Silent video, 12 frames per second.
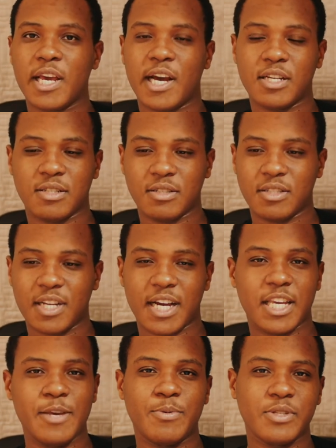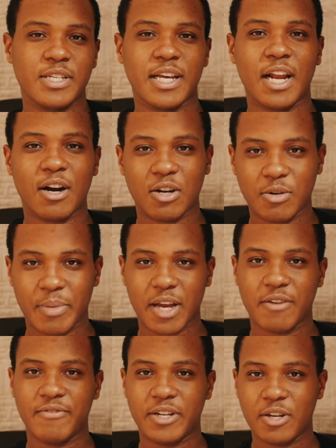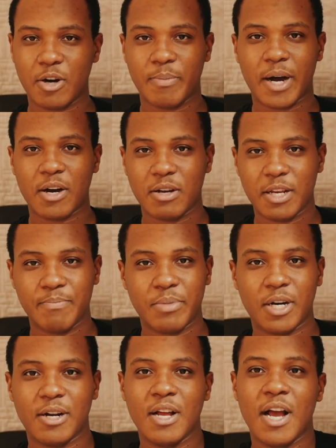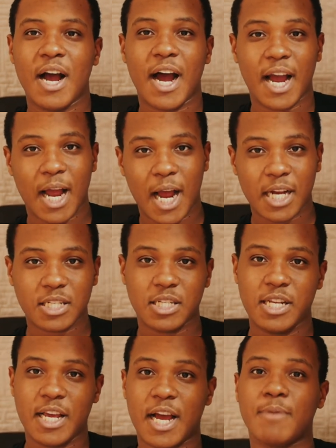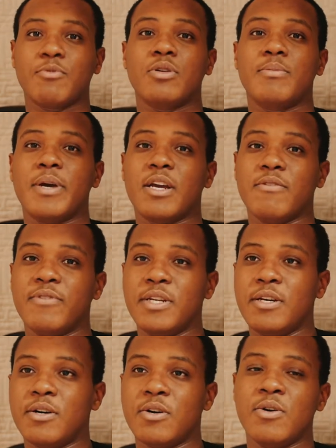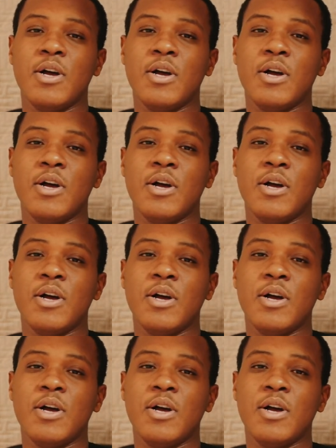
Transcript: and I keep on saying I'm going to make a video about it, but I actually am going to make a video